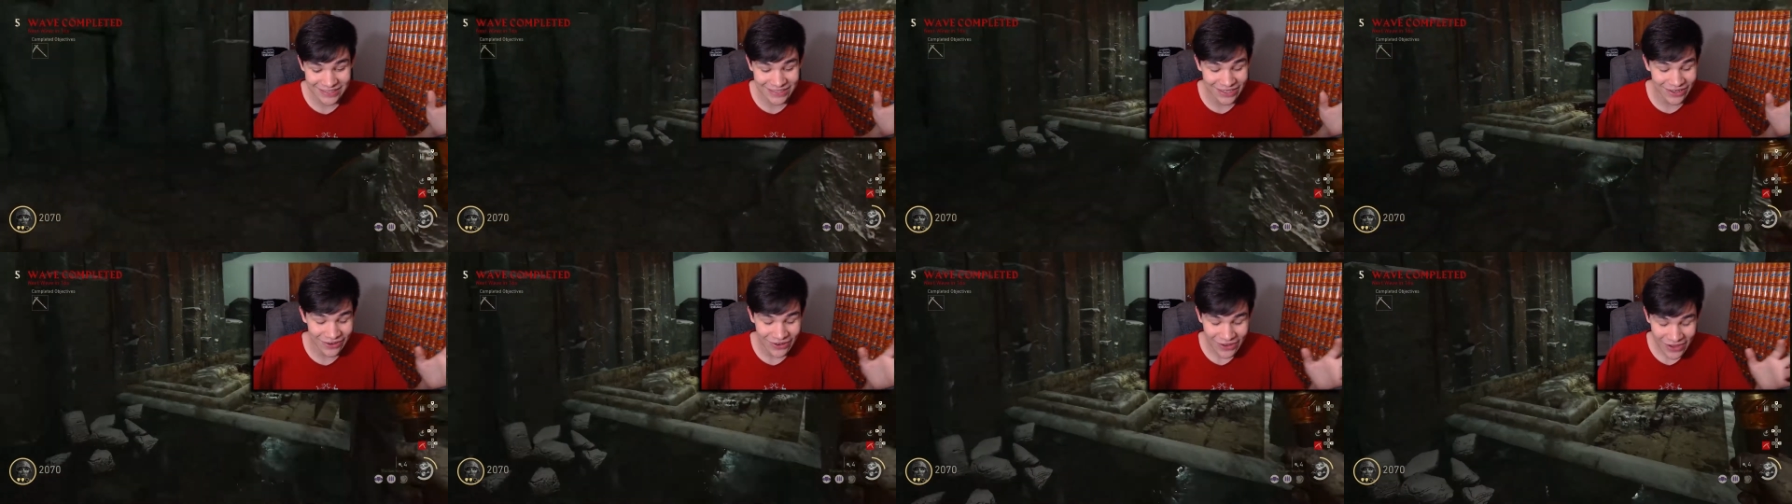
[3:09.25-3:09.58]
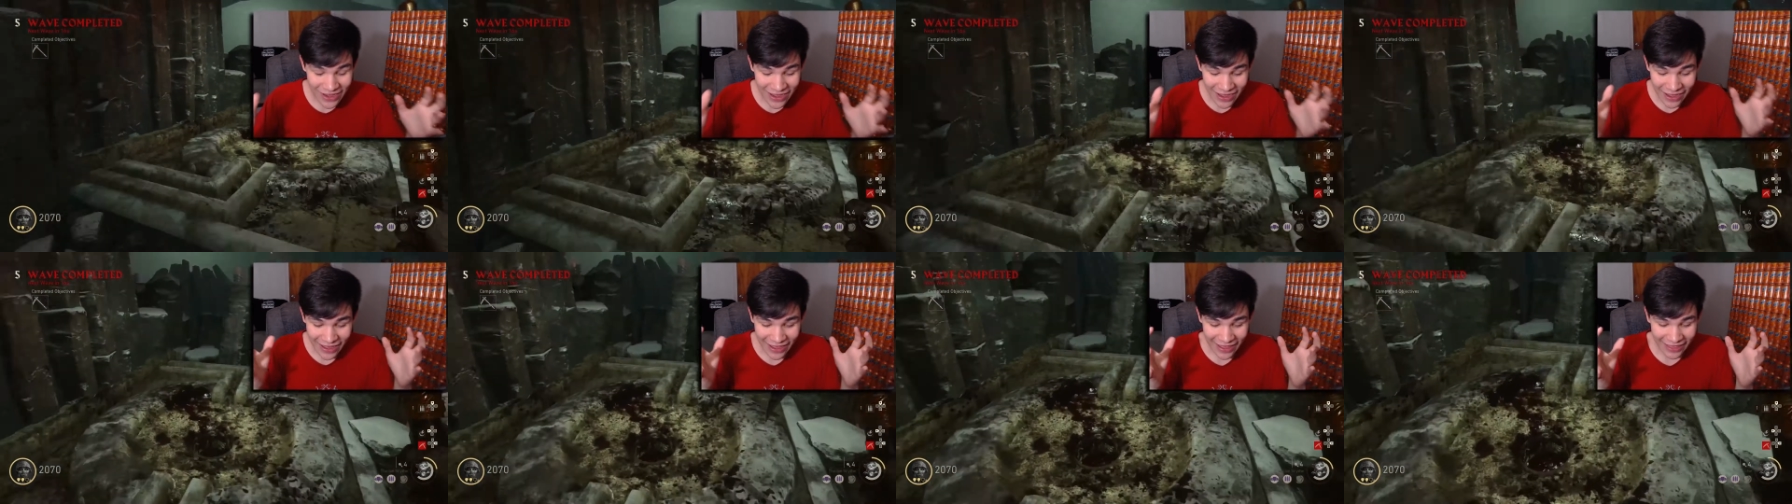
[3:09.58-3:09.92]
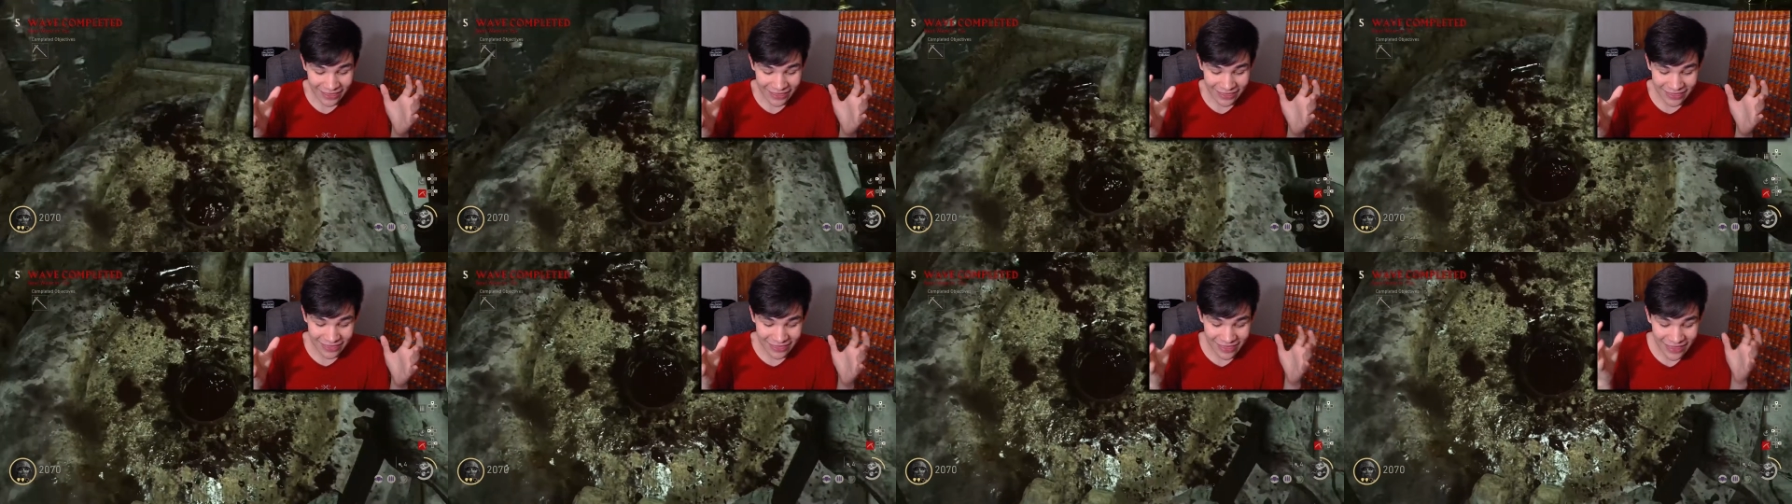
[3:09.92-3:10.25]
So,
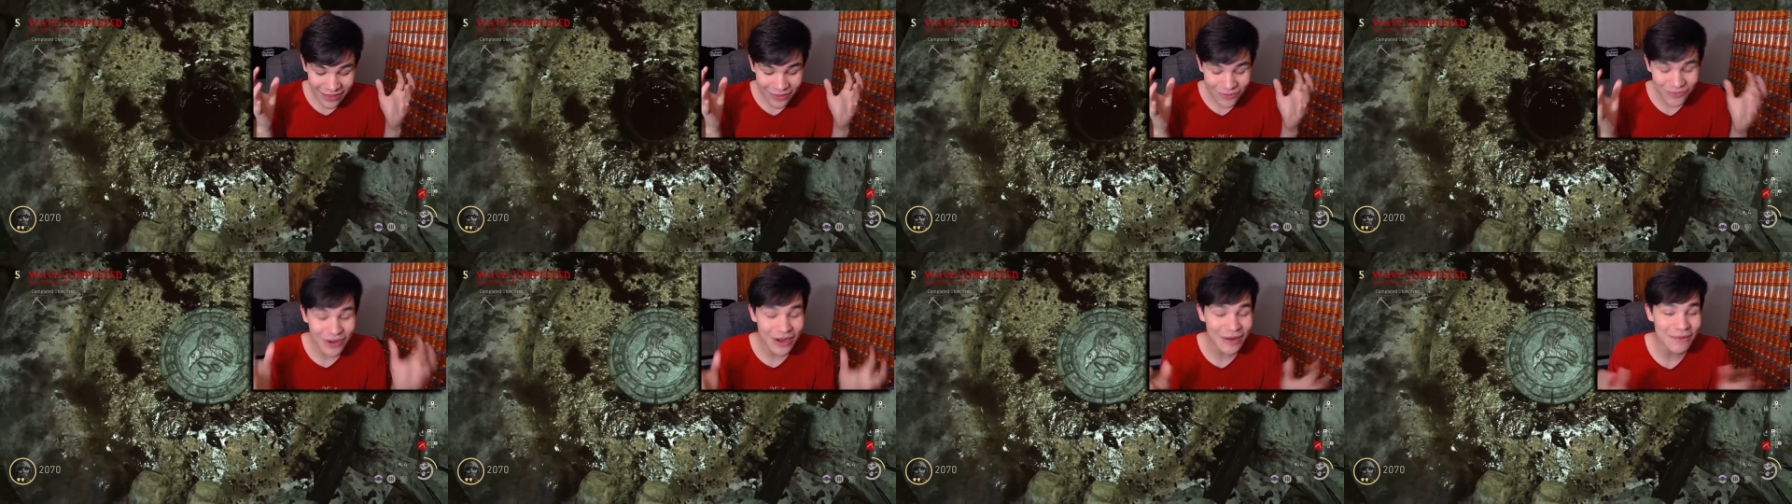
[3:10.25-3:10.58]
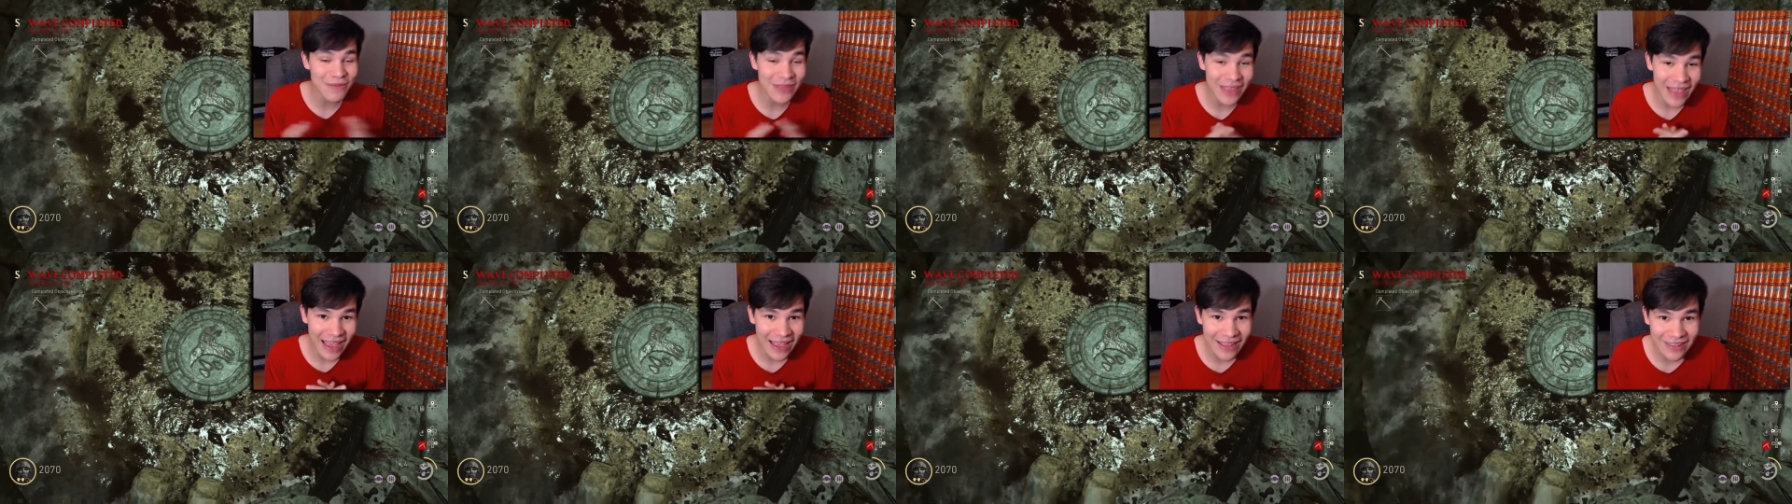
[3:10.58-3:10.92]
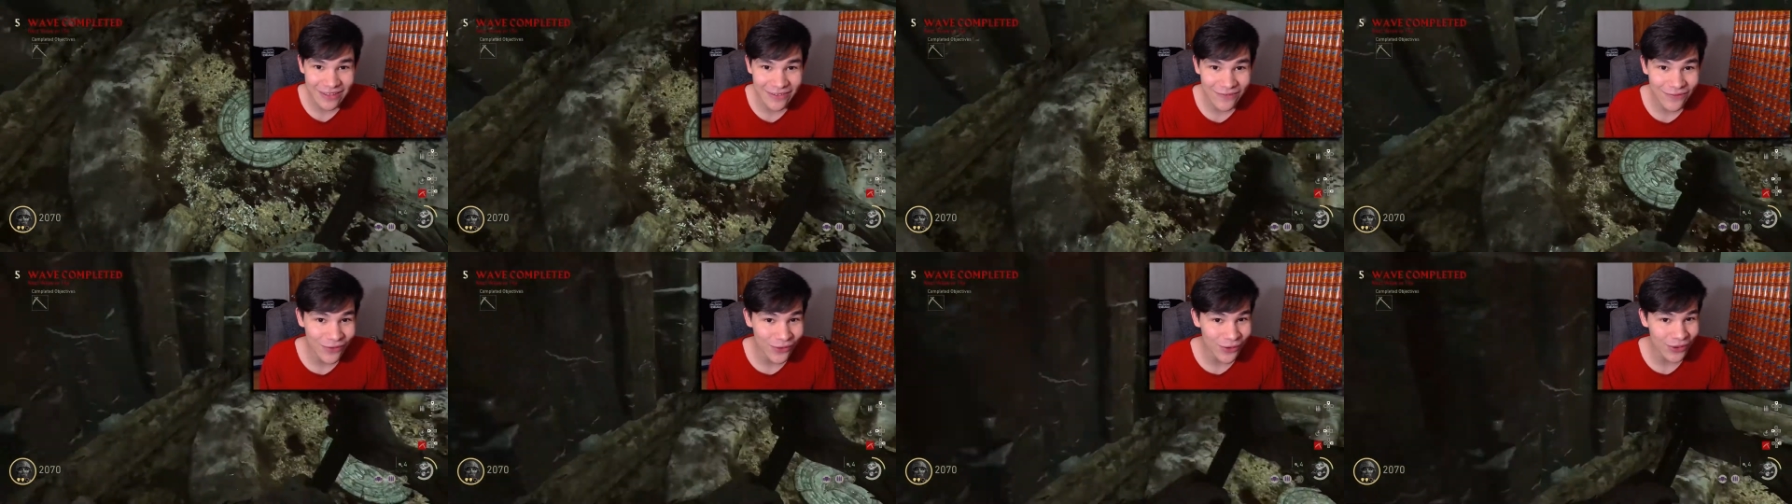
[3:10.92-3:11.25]
and that's what I've been
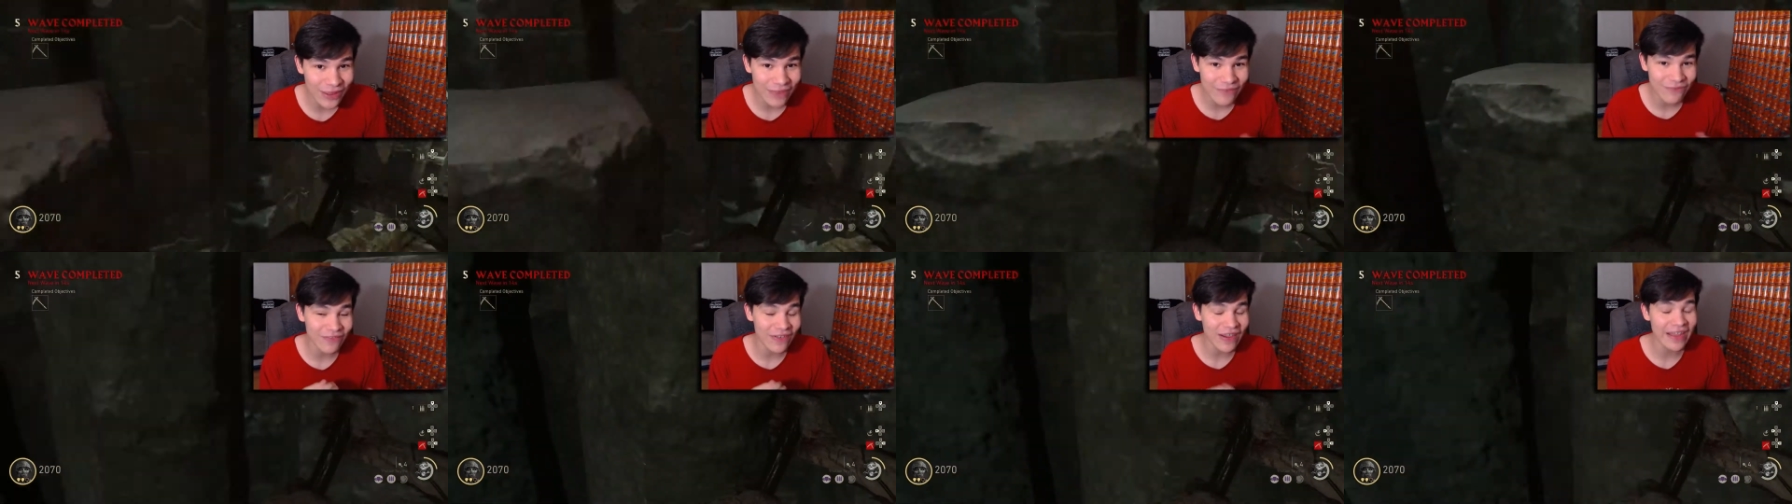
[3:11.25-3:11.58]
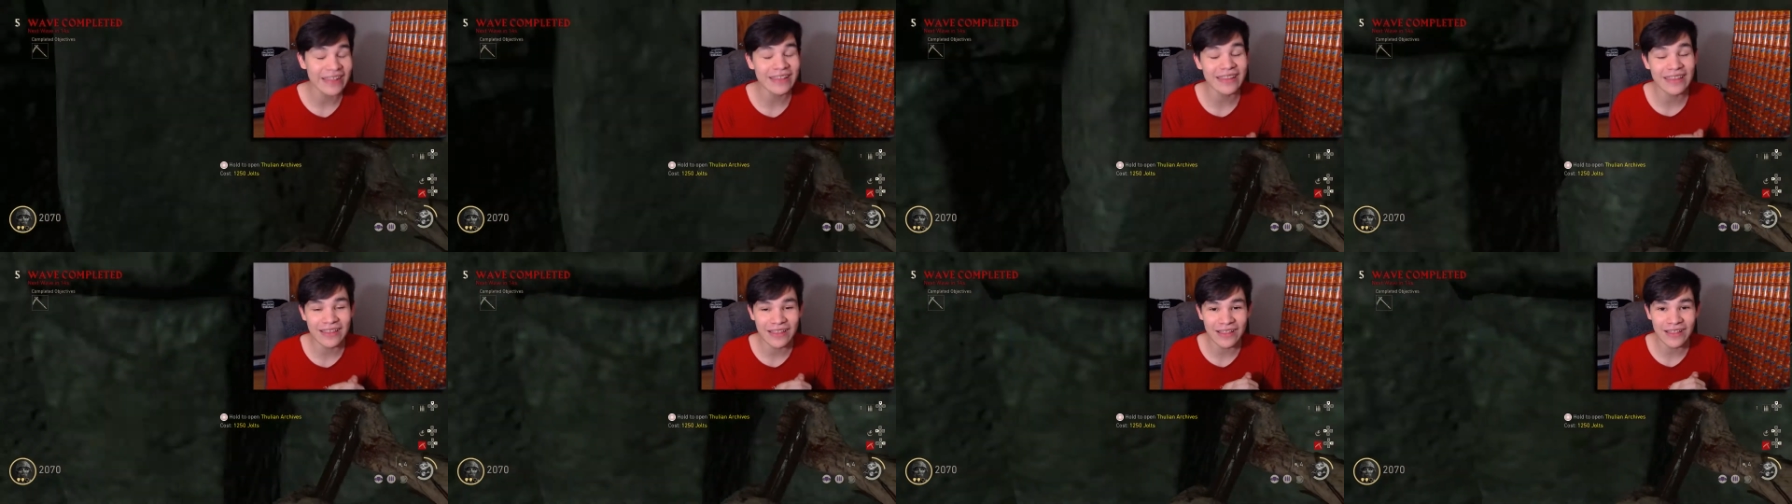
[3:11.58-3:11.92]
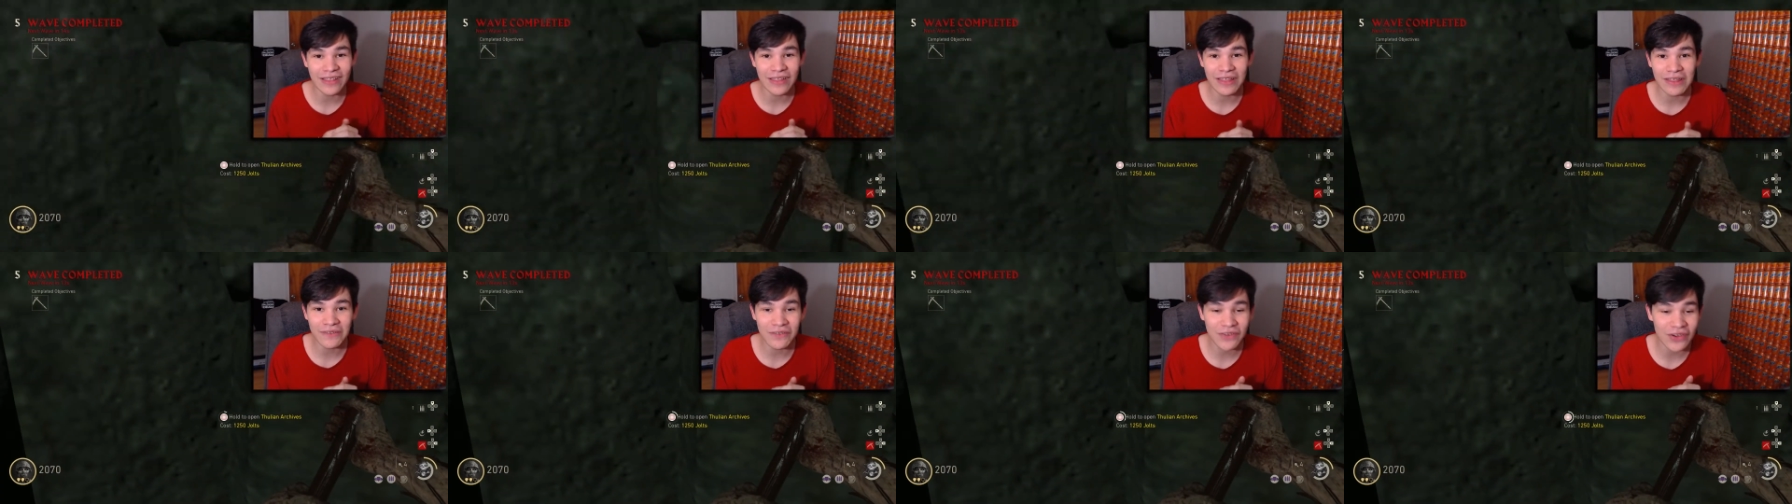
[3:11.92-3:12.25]
asking for, and they finally
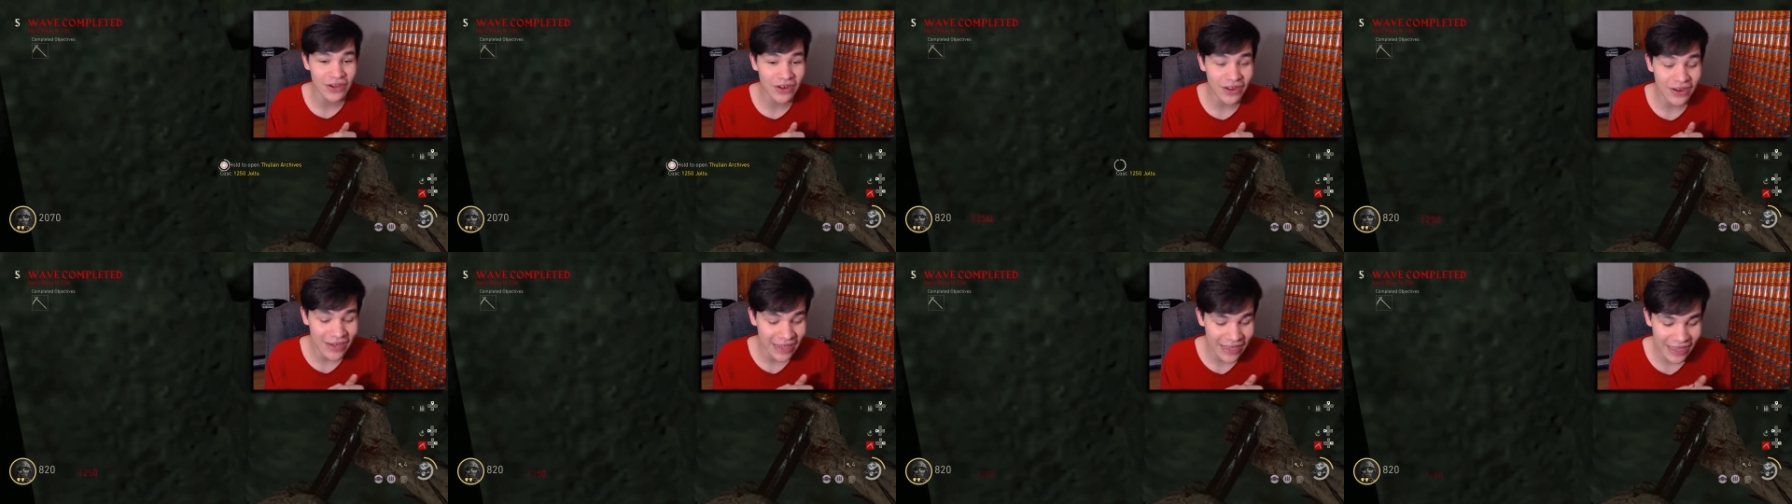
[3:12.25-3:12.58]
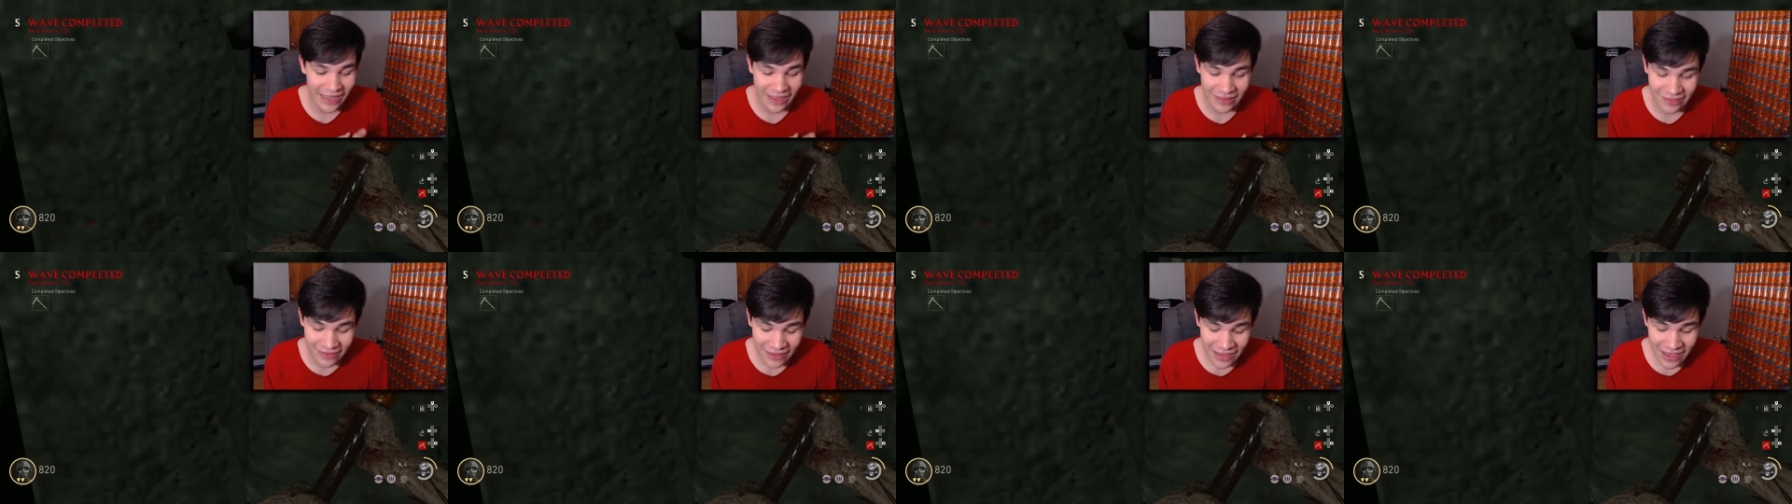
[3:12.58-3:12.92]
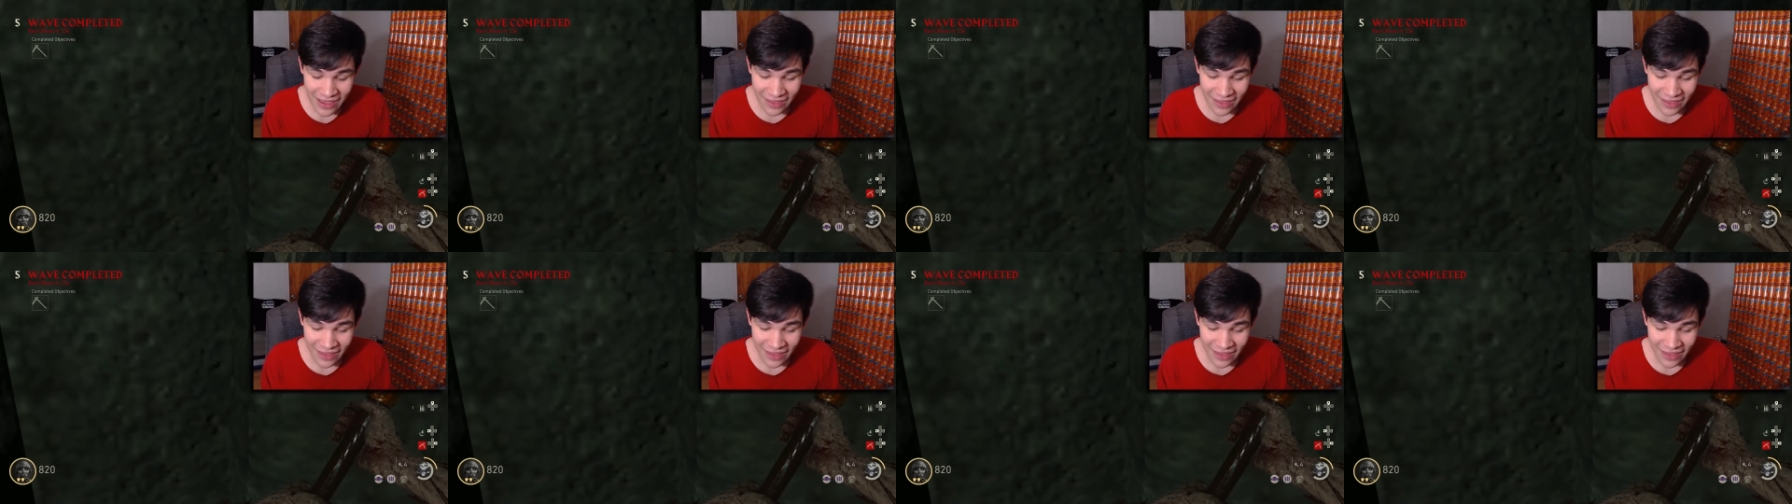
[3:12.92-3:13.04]
delivered on it, and